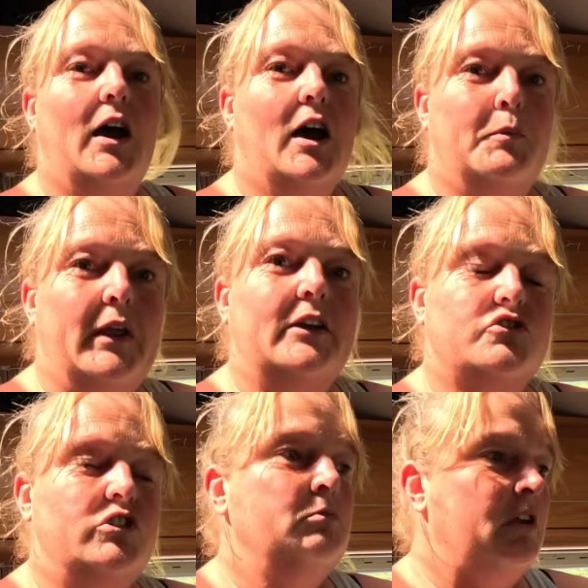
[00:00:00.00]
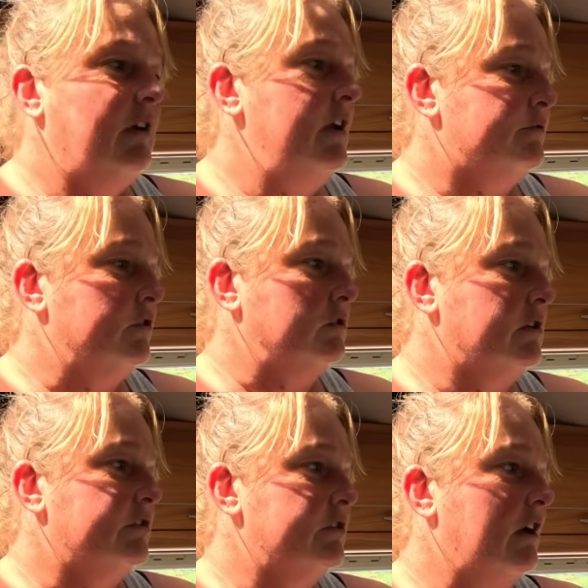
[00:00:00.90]
I'd be extremely grateful,
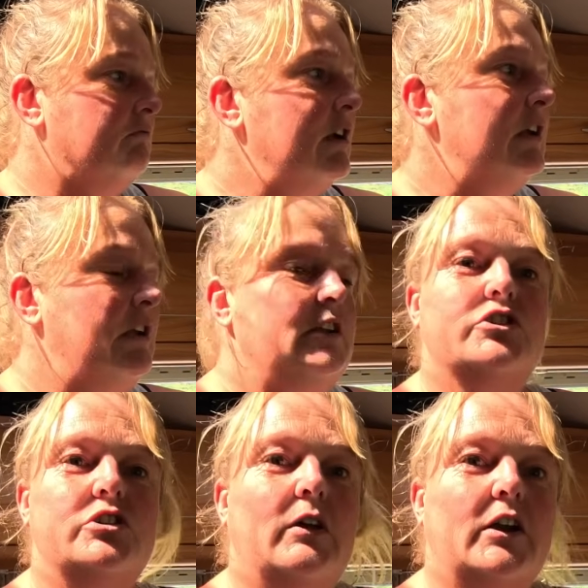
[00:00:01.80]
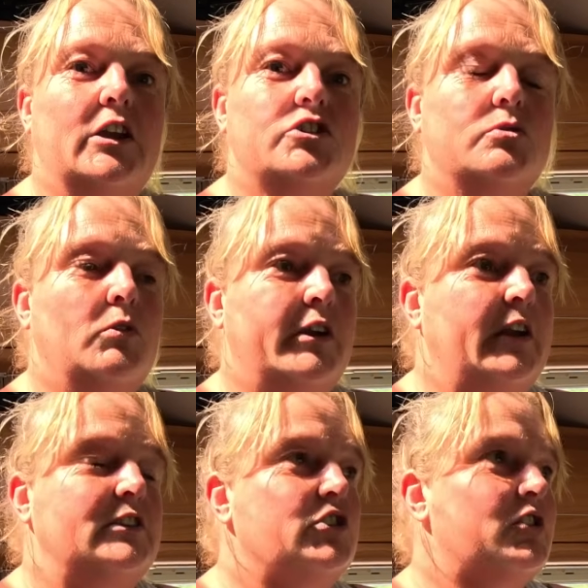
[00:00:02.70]
because I really need to do that kitchen one
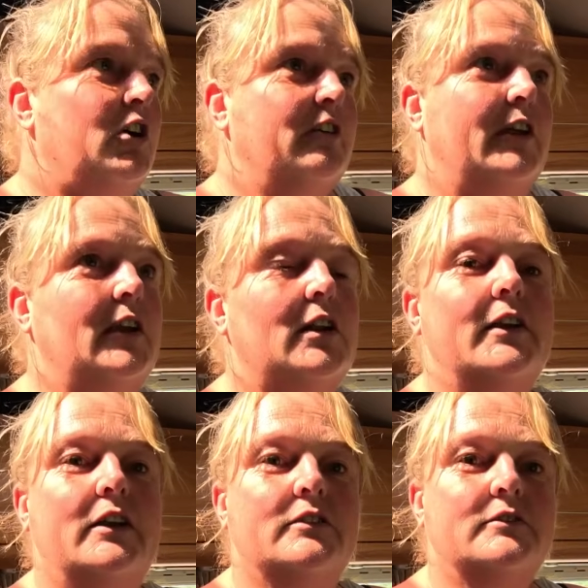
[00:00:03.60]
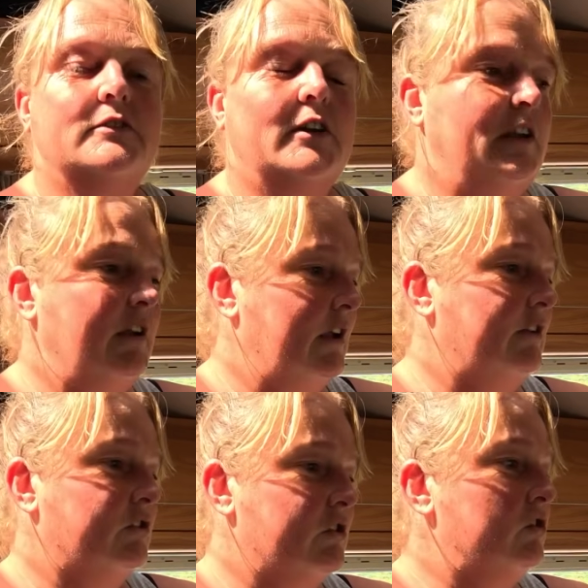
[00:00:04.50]
and I just can't get it clean, and
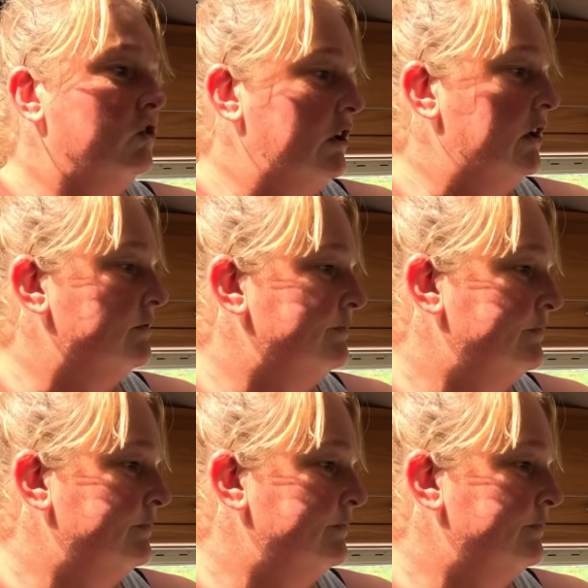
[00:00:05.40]
it does annoy you.